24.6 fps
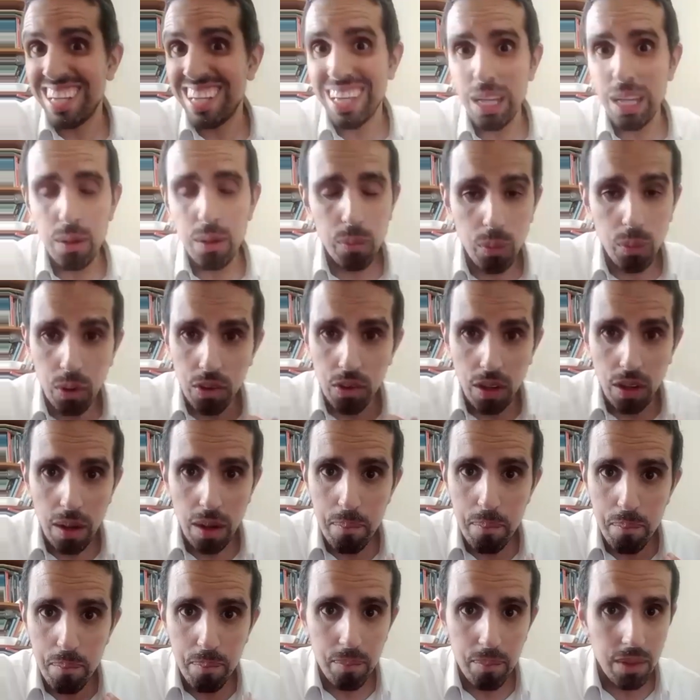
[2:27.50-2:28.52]
was
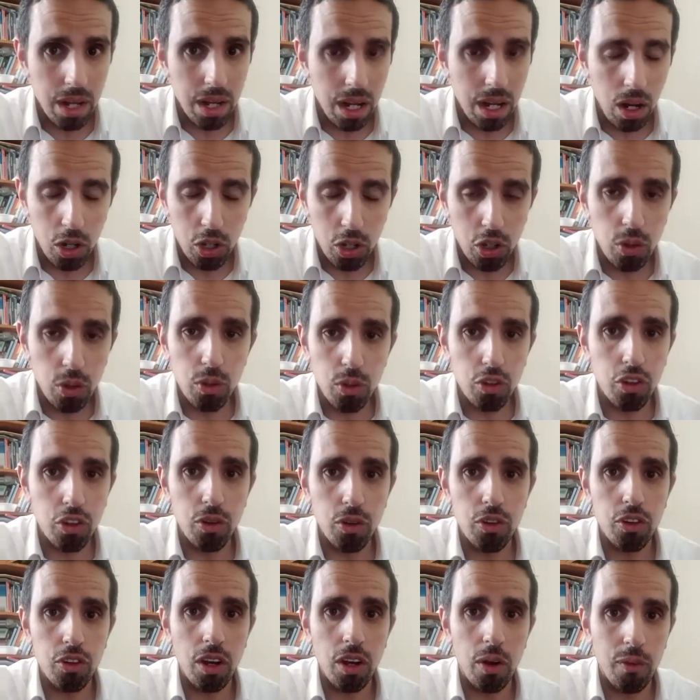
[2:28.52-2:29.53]
a a huge,
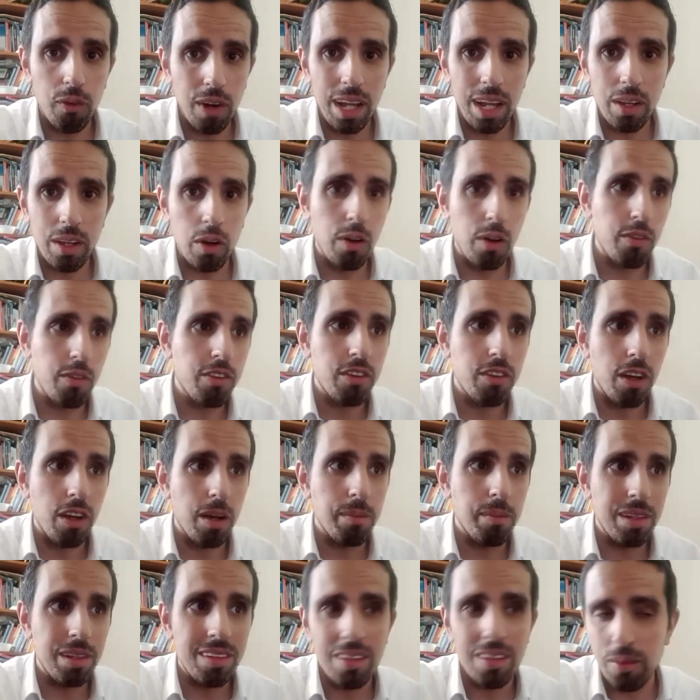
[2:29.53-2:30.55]
huge array of
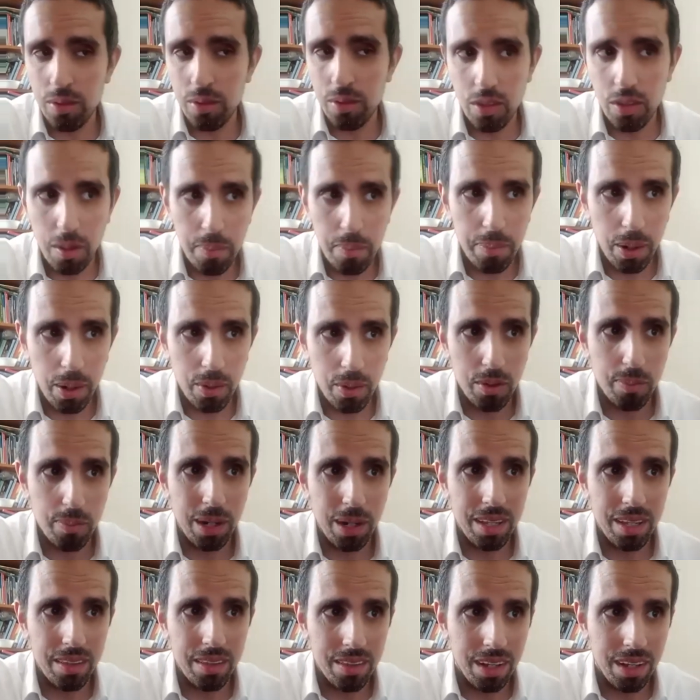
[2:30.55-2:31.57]
sermons that was composed by
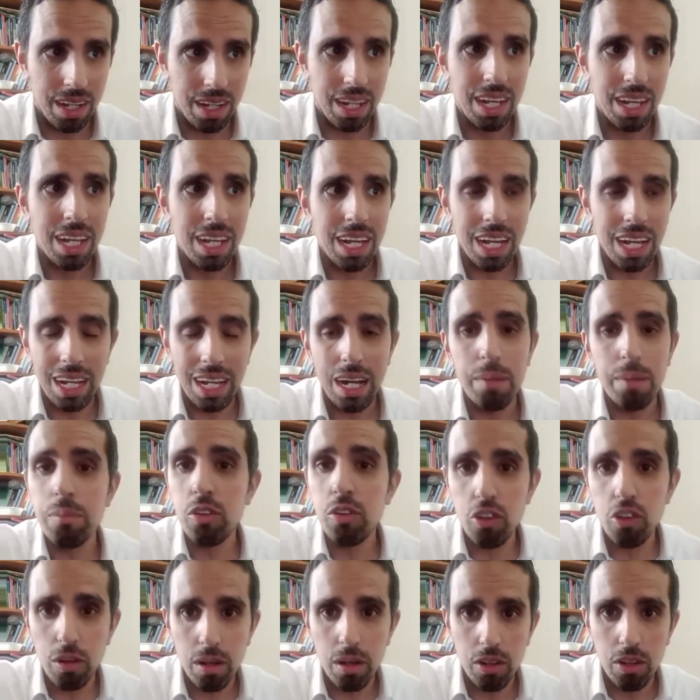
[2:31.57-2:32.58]
his son, Hacham
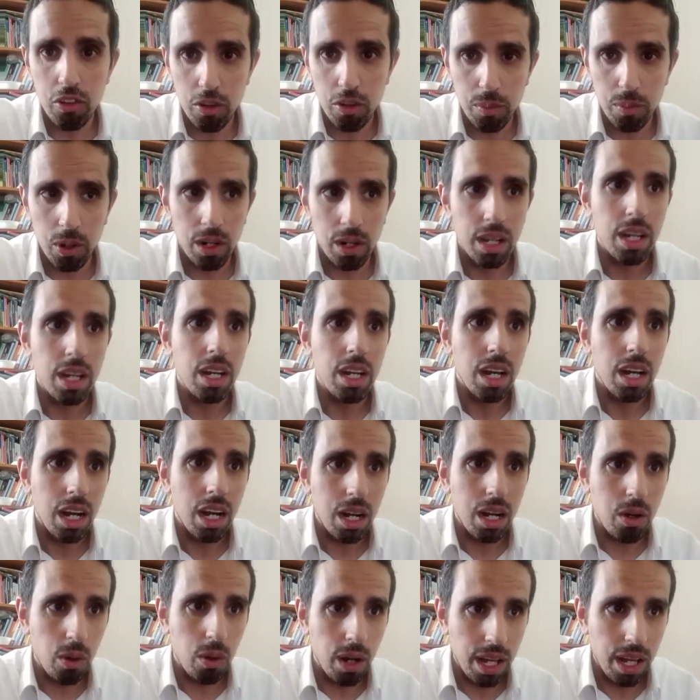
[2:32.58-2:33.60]
Shimon
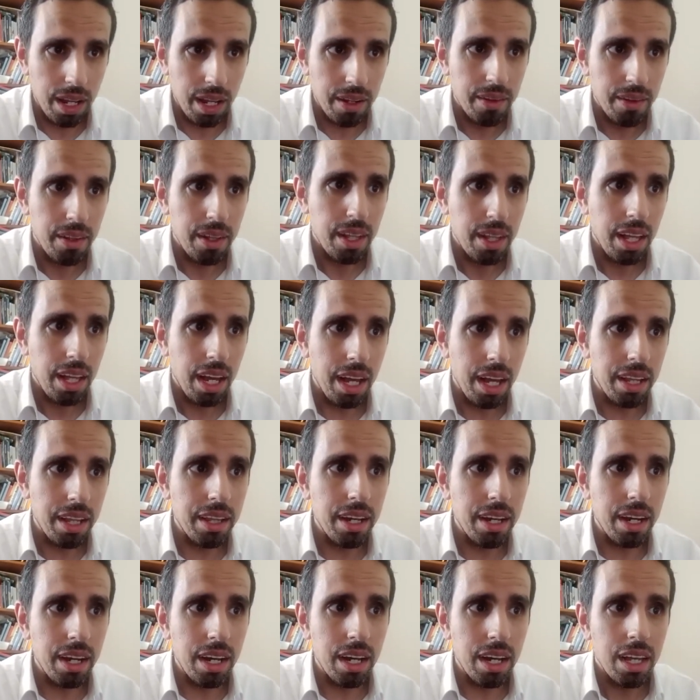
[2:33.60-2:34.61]
HaKohen. And
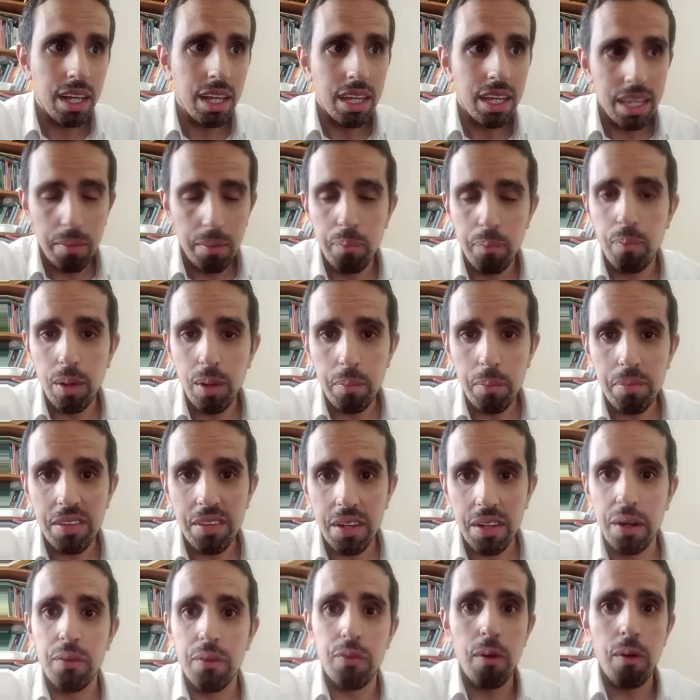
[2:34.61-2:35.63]
uh, he
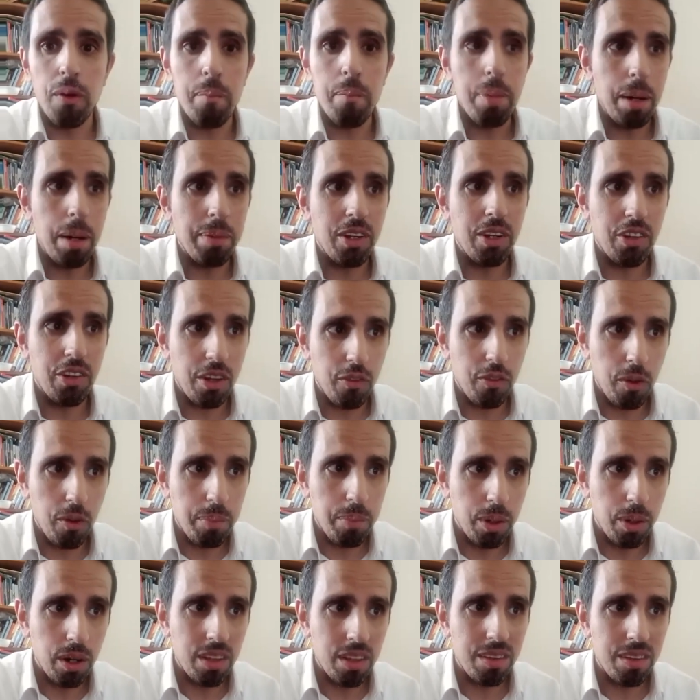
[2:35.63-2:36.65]
himself published different
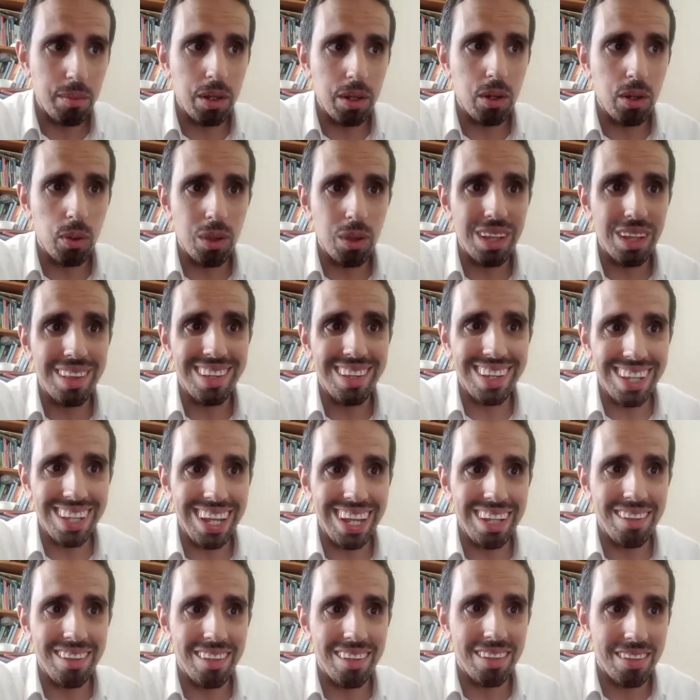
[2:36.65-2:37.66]
books, something called the
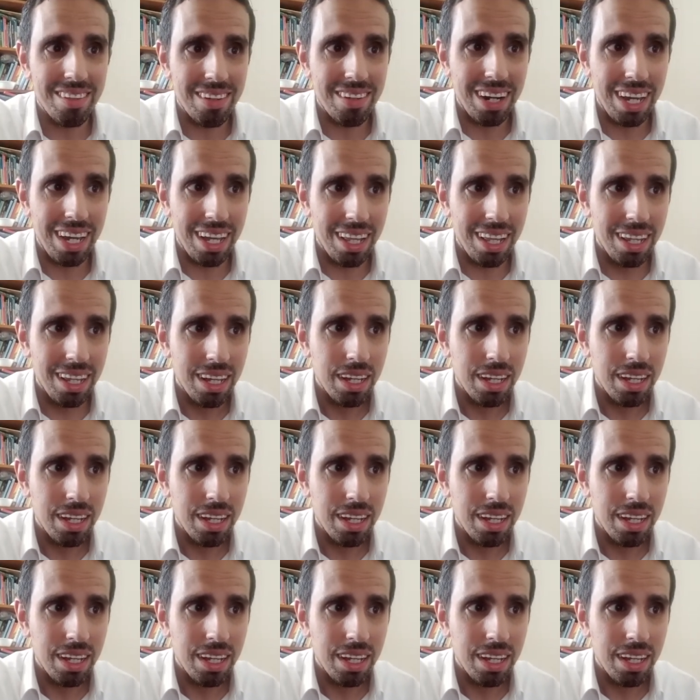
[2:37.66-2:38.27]
Tilat Israel,